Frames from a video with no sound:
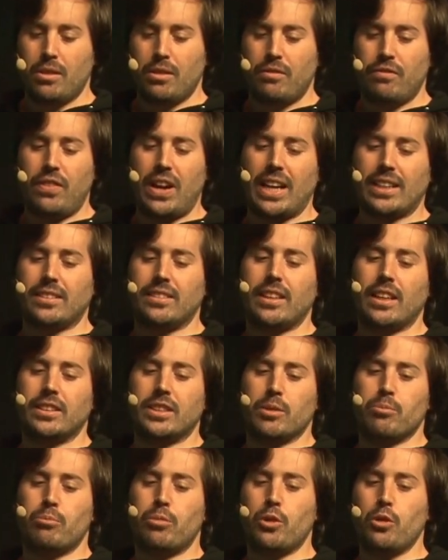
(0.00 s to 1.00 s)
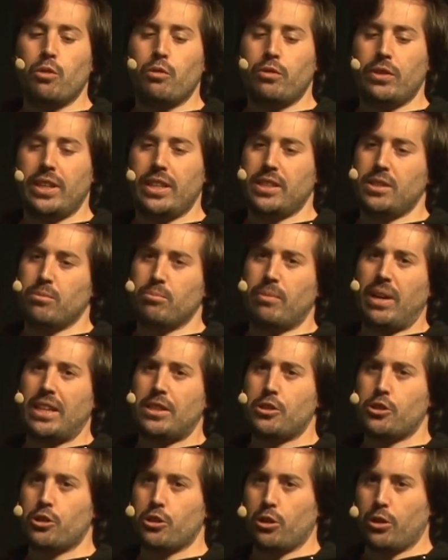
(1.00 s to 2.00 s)
fact that the proof is
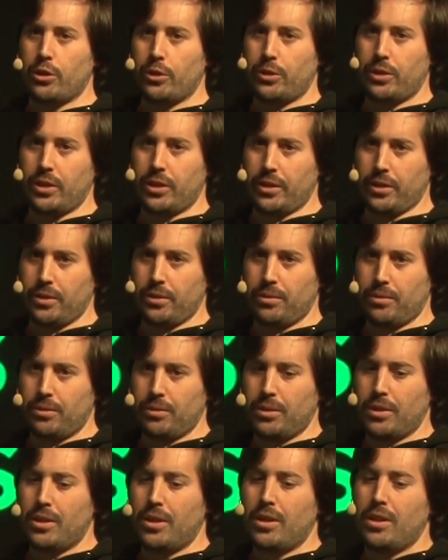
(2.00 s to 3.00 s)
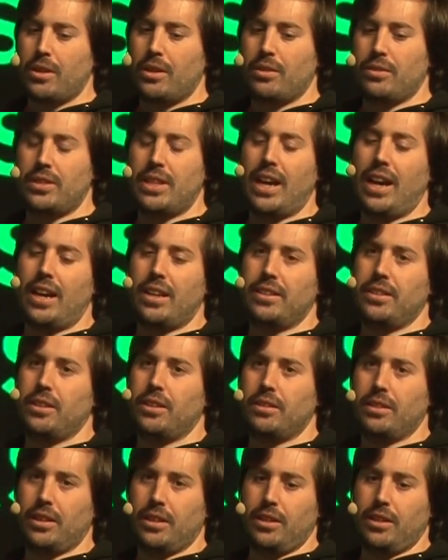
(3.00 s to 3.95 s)
much shorter than